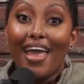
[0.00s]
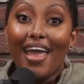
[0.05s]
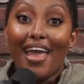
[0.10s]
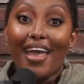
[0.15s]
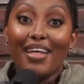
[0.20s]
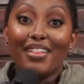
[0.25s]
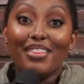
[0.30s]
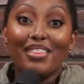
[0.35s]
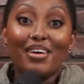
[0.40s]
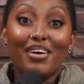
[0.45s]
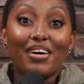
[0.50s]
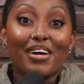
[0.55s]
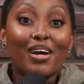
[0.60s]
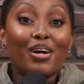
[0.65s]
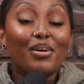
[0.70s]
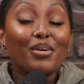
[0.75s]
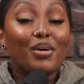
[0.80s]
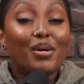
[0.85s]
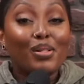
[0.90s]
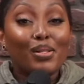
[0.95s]
and the
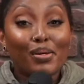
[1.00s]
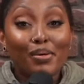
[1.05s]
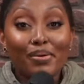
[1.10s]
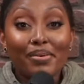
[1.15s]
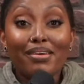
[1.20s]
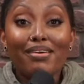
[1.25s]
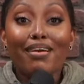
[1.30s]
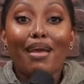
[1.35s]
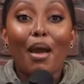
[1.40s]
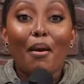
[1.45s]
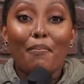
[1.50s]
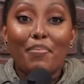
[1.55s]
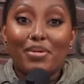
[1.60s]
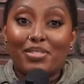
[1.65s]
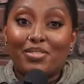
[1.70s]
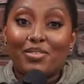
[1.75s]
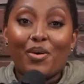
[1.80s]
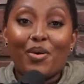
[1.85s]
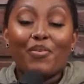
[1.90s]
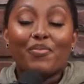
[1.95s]
concluding
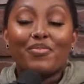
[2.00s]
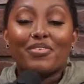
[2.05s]
episode